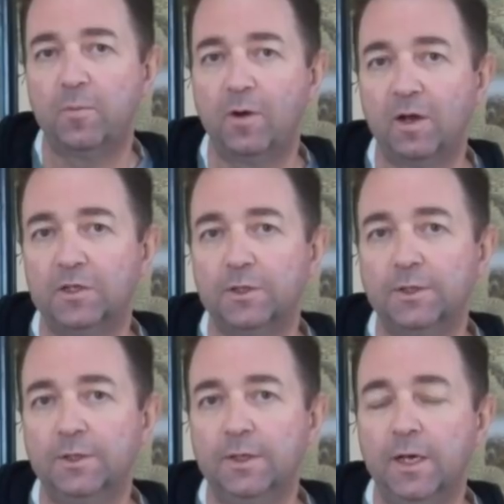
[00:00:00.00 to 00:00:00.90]
operation,
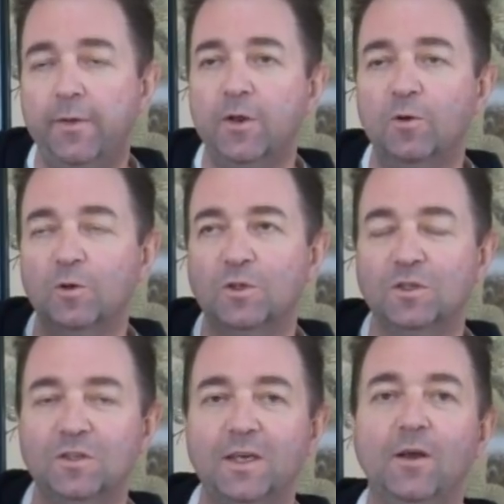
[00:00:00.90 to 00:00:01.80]
and then of course you
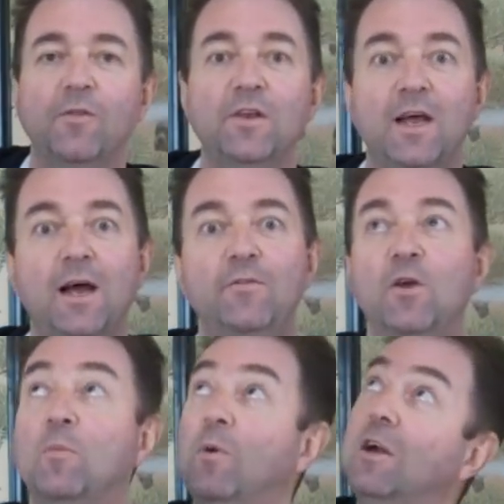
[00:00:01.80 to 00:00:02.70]
see on the day of
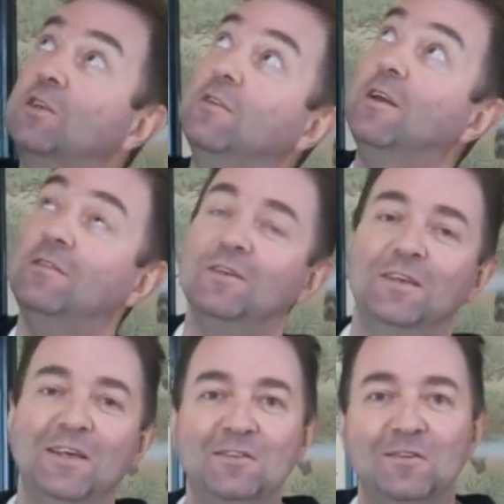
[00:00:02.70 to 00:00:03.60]
the operation there's the
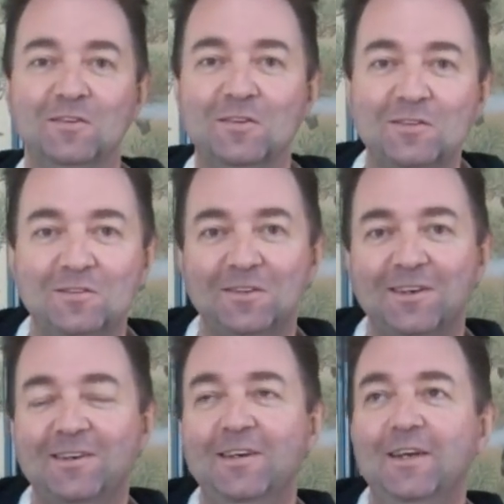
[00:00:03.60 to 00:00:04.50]
anaesthetist, you
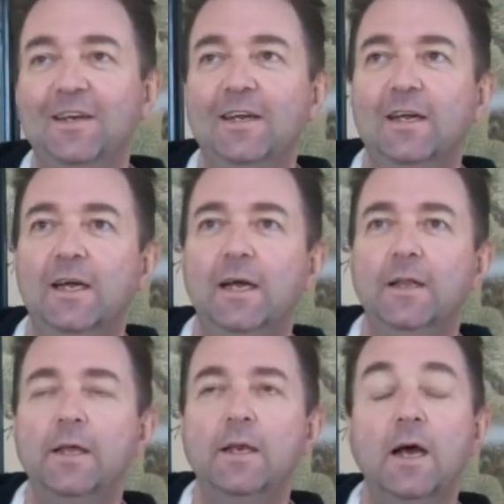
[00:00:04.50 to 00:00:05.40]
know,
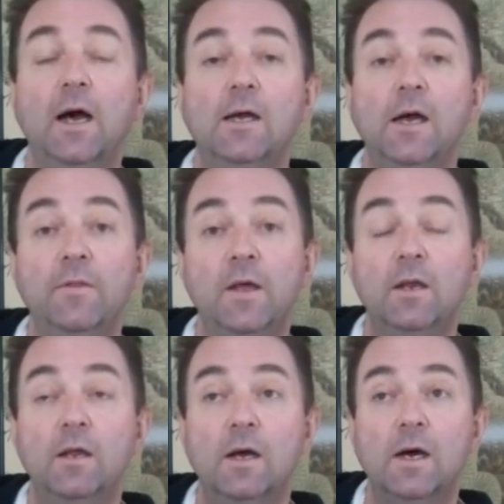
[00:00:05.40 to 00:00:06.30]
and
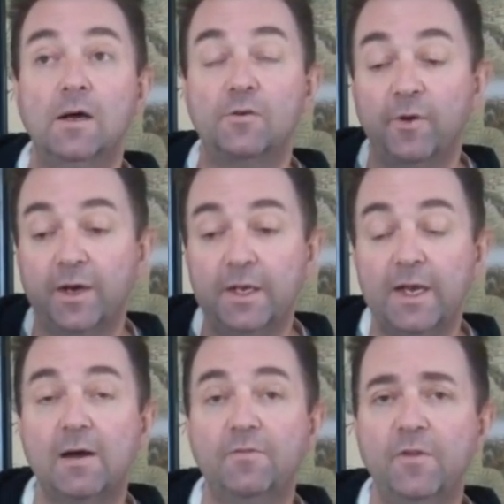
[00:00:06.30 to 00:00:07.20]
then directly
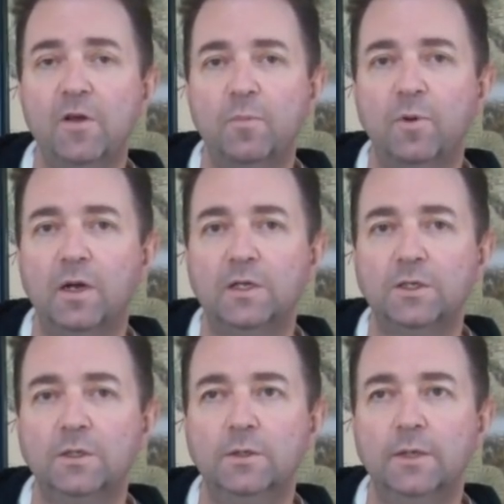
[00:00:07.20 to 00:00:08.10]
after the
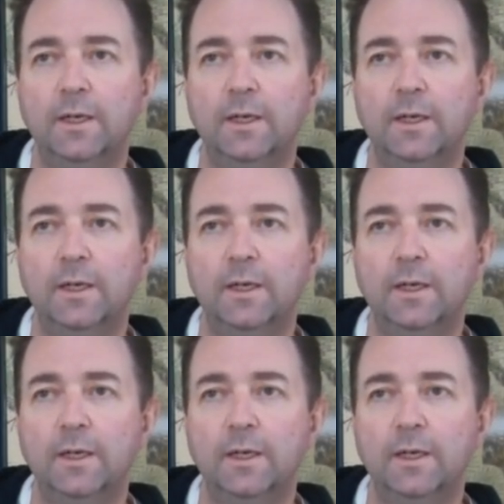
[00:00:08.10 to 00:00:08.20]
operation